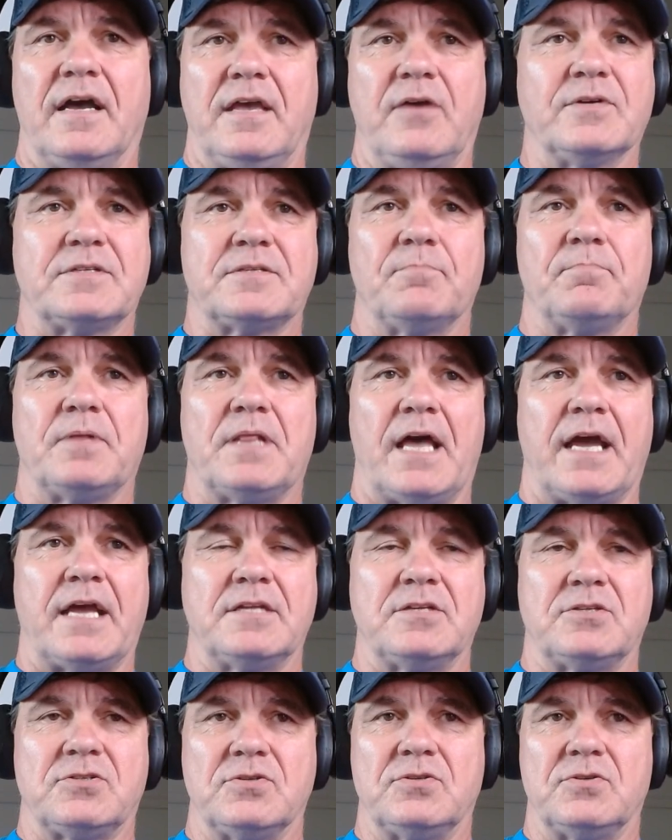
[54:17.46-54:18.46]
He wasn't
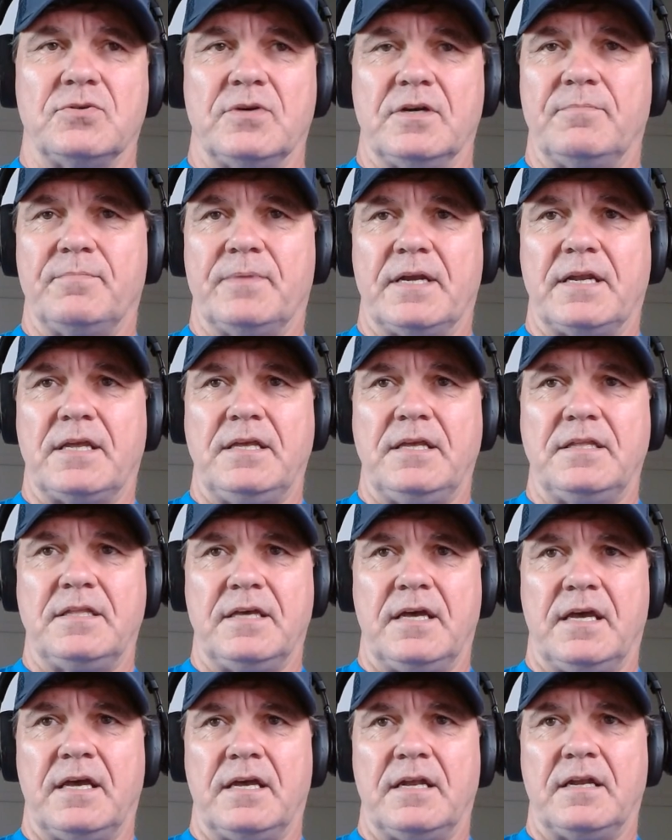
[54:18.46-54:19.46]
planning to do it, but he
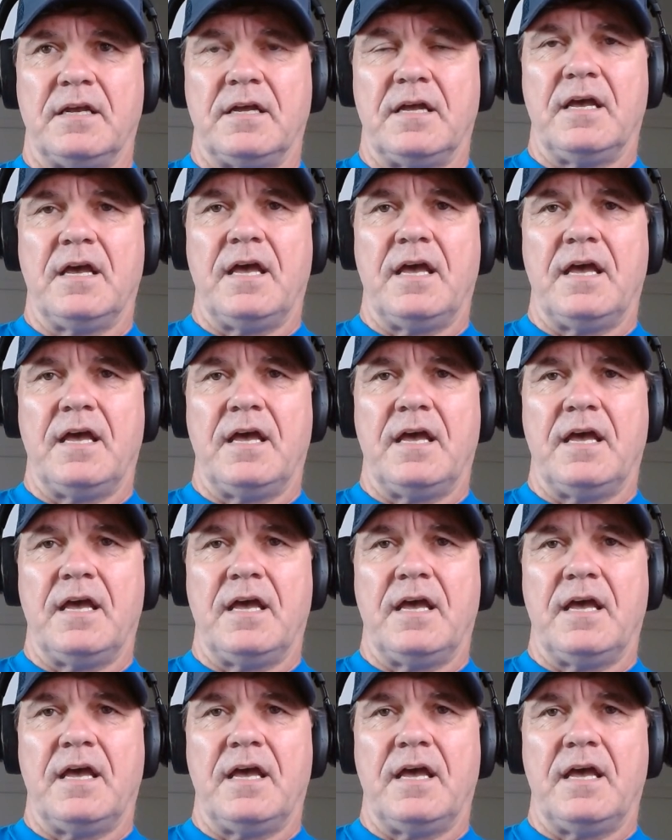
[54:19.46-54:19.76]
did.